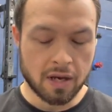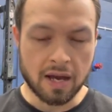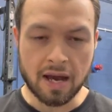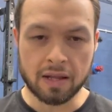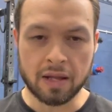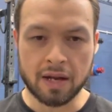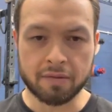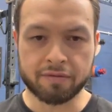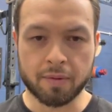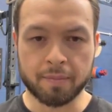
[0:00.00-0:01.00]

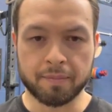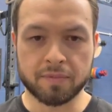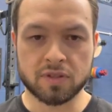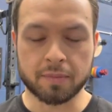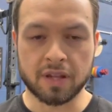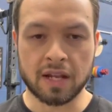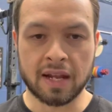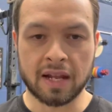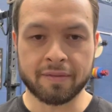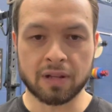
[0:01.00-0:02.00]
learning from some of the
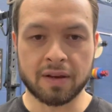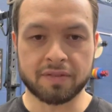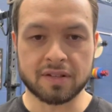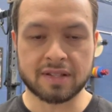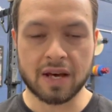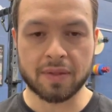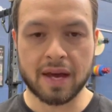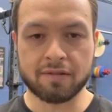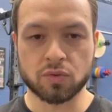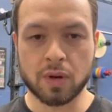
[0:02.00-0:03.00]
elite level lifters down
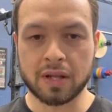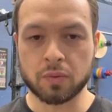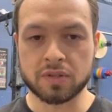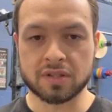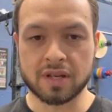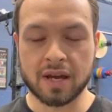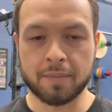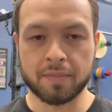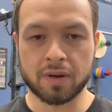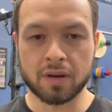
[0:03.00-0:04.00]
there as well. It was
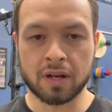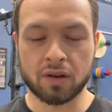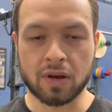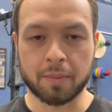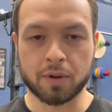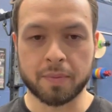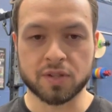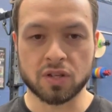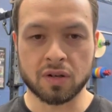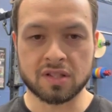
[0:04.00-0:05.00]
an incredible
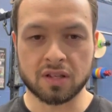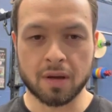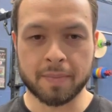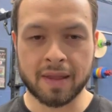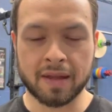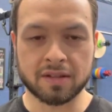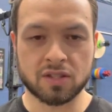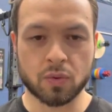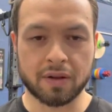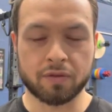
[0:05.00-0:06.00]
opportunity going back then
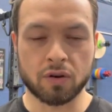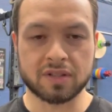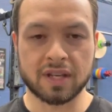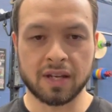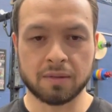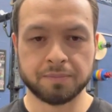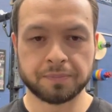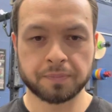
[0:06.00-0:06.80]
to 2014